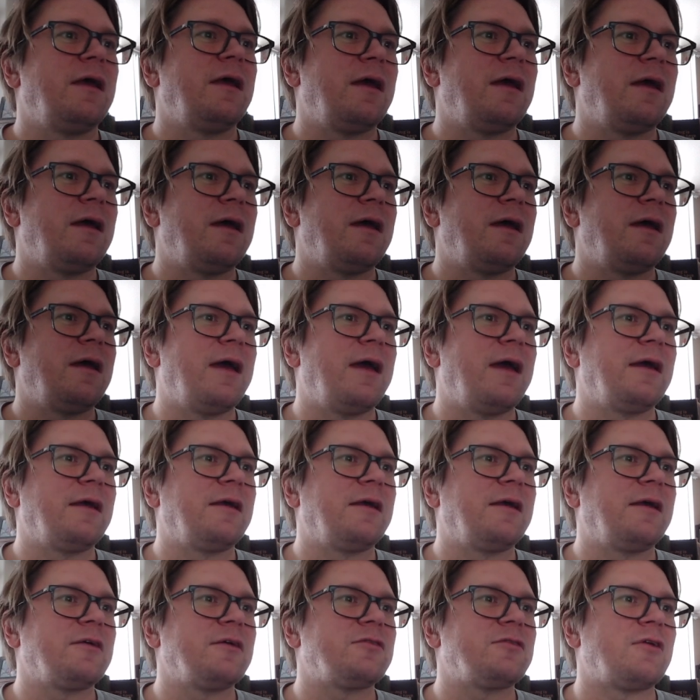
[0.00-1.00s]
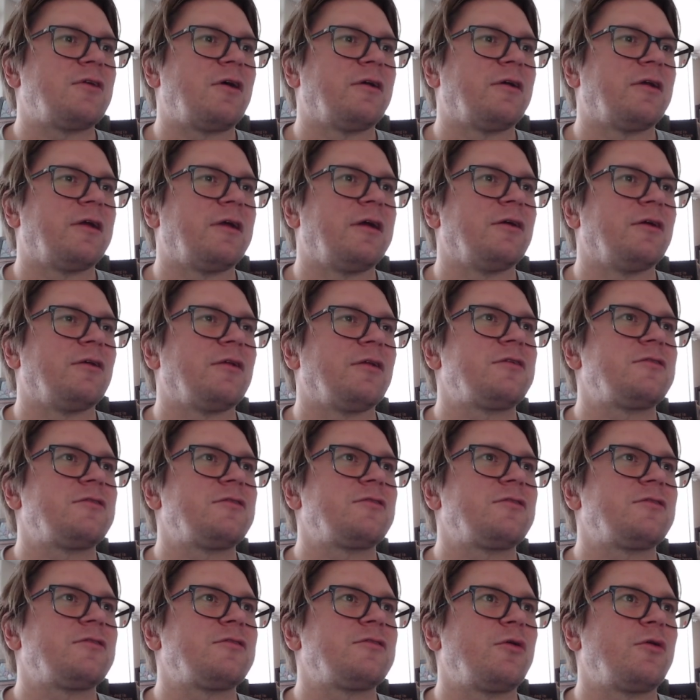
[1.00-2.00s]
and get started here. Let's go to
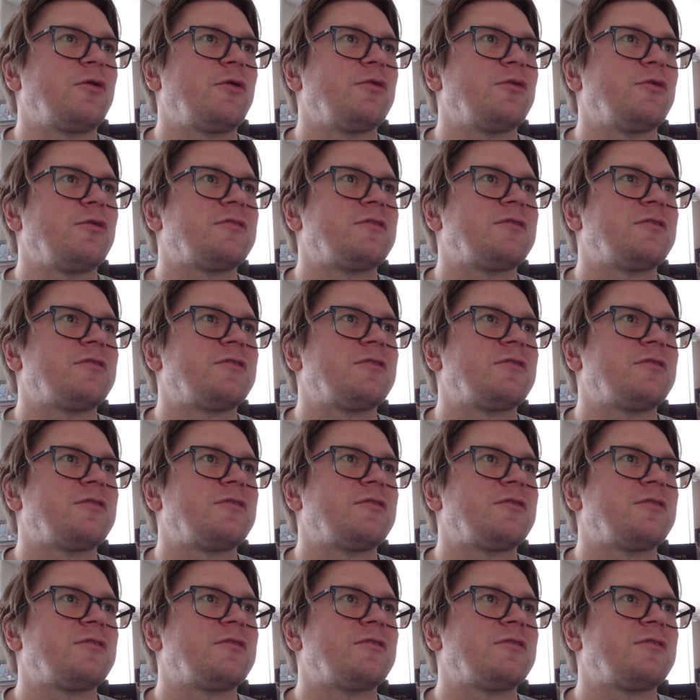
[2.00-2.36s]
solve.